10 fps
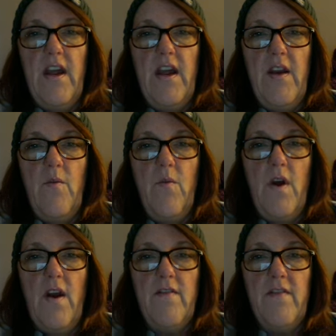and a
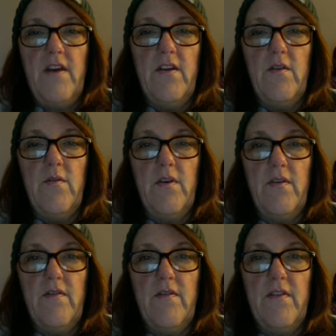y value of
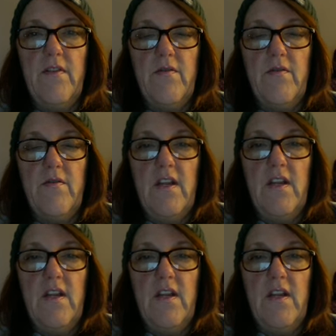3.